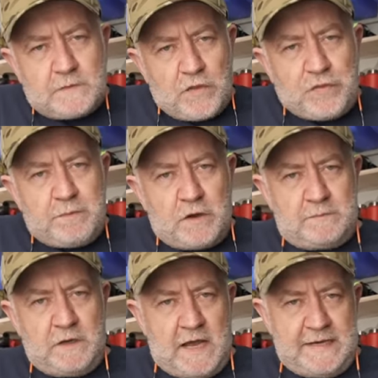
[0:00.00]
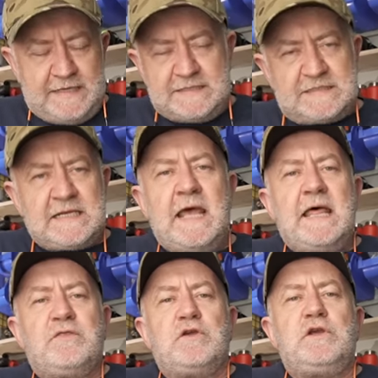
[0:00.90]
the bottom line is
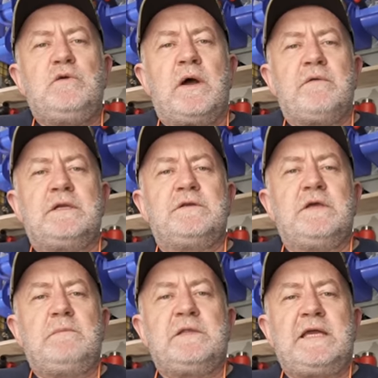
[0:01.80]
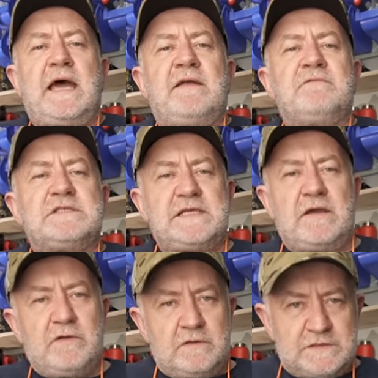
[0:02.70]
that you are in a deeply
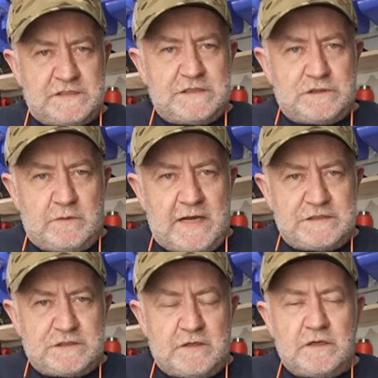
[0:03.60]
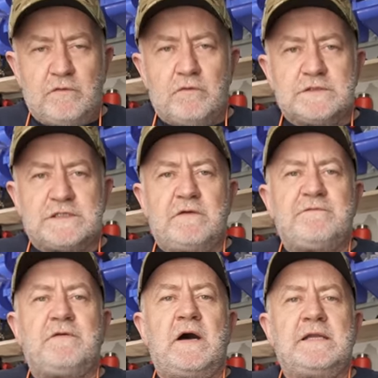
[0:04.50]
adversarial situation, and you're also
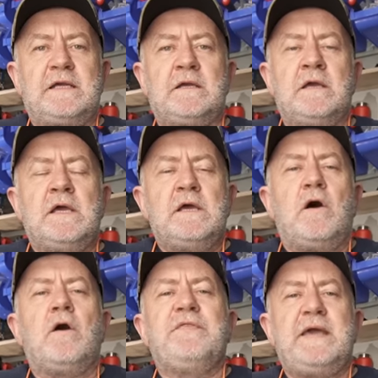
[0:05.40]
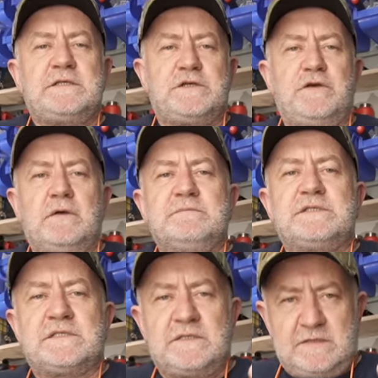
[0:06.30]
fighting on their
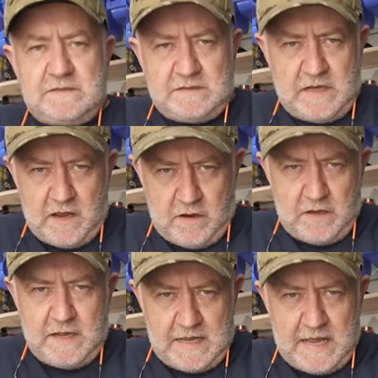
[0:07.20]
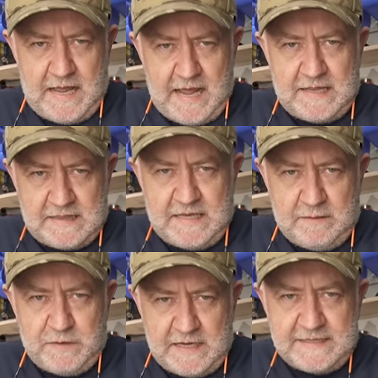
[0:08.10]
terms at
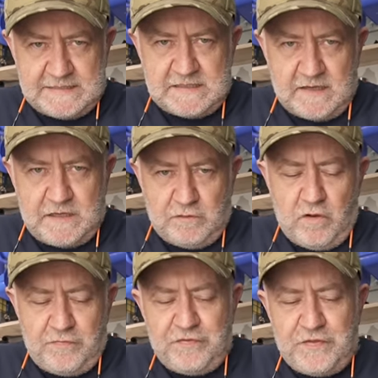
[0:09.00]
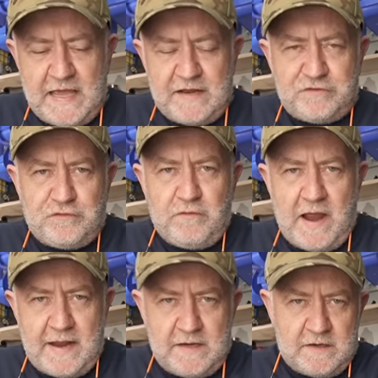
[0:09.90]
their place, like you're on their
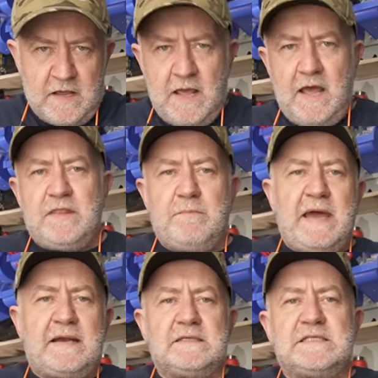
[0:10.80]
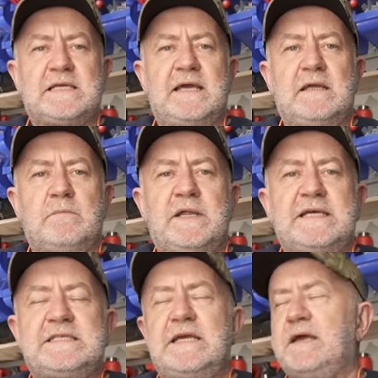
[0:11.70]
terrain and the battle is taking
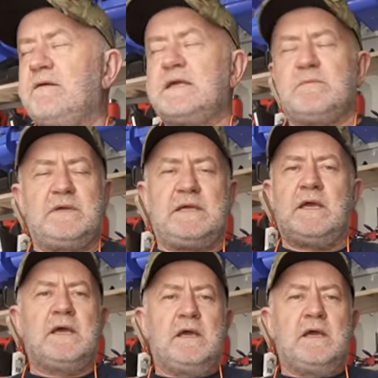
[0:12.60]
place here. Now, it can be